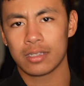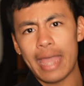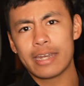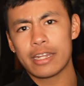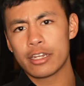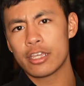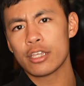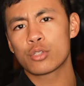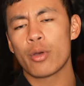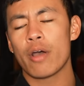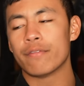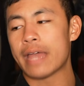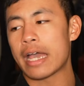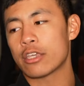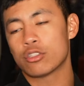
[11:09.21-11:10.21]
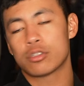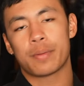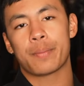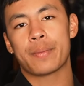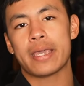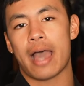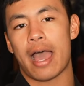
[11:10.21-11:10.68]
And in year 12, that used to
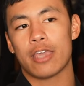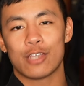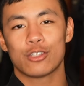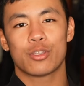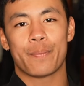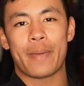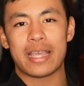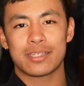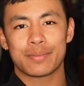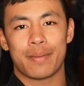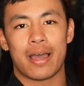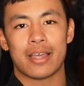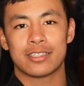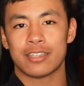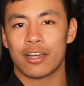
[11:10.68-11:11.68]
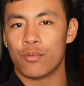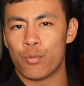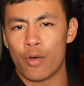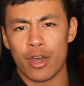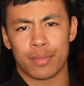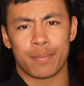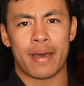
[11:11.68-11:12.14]
be me. I used to base my self-worth,